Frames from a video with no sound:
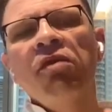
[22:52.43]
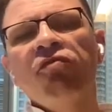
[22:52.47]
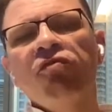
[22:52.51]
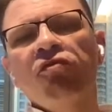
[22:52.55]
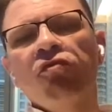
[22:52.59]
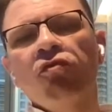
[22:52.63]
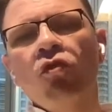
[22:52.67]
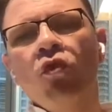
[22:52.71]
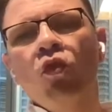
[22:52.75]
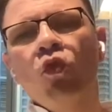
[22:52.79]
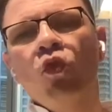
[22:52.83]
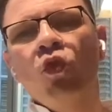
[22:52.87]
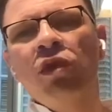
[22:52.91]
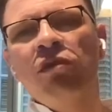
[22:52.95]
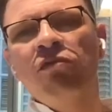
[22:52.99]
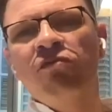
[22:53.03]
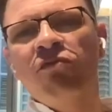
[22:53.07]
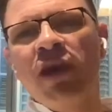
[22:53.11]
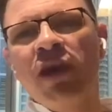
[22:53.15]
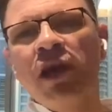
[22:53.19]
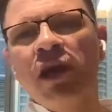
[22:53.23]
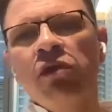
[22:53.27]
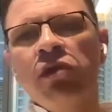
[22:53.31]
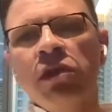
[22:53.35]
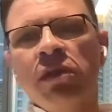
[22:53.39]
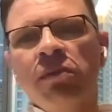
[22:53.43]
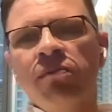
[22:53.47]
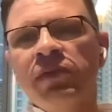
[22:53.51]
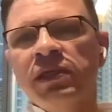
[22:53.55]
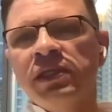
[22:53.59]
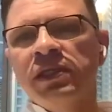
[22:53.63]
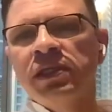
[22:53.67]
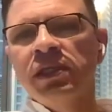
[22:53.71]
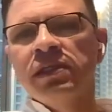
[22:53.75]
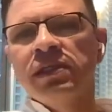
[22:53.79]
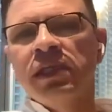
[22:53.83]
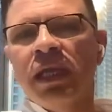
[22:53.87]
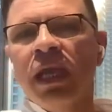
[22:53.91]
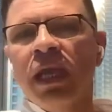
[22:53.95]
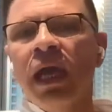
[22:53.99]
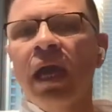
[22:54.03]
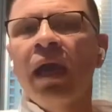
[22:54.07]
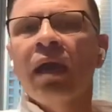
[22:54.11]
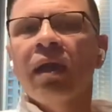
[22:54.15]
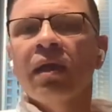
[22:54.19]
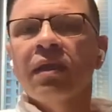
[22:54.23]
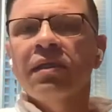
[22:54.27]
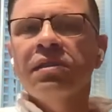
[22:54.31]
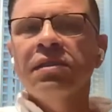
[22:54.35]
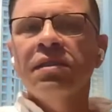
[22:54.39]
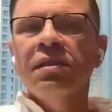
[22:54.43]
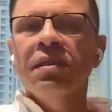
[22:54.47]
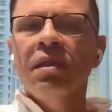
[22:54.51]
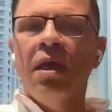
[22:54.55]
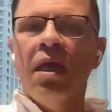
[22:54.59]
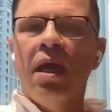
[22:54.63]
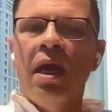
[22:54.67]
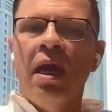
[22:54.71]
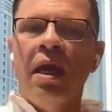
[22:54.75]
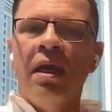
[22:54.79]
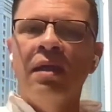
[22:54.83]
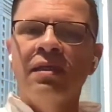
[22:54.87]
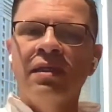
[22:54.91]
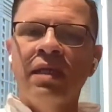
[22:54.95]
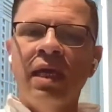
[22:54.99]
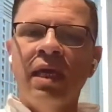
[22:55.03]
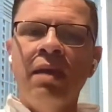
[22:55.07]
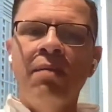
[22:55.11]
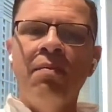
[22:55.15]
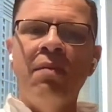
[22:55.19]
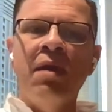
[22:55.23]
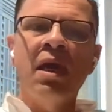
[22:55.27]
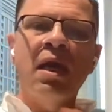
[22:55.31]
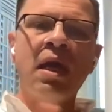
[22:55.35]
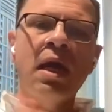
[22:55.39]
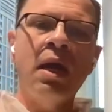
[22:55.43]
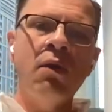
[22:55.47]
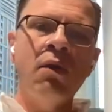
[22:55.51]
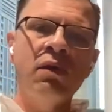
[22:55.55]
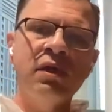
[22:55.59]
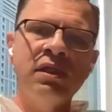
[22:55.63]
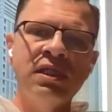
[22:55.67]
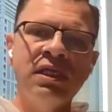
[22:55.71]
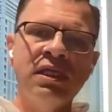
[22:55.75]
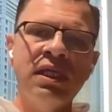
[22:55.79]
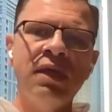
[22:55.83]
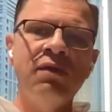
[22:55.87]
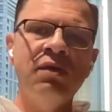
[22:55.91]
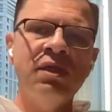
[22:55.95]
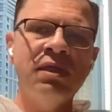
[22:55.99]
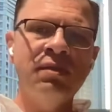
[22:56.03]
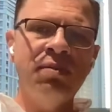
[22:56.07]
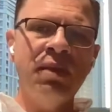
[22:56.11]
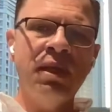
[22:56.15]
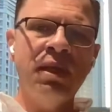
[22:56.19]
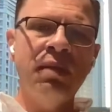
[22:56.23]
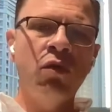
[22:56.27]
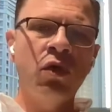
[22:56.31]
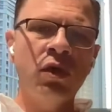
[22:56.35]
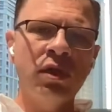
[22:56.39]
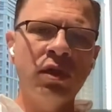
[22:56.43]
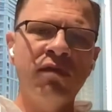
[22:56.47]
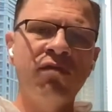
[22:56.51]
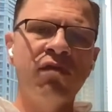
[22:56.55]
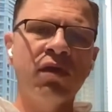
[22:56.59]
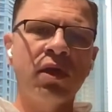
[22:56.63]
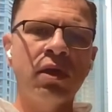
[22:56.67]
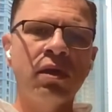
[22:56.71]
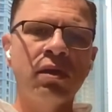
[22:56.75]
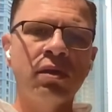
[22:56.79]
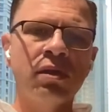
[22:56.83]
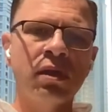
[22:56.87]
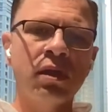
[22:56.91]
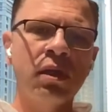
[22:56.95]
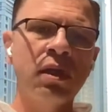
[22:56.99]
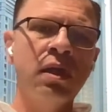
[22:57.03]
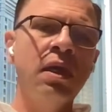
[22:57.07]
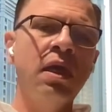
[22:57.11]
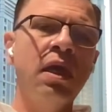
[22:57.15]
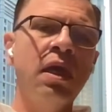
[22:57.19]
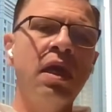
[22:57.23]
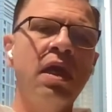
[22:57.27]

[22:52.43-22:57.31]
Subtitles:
If we value the business at X, it's going to make our Series B more difficult.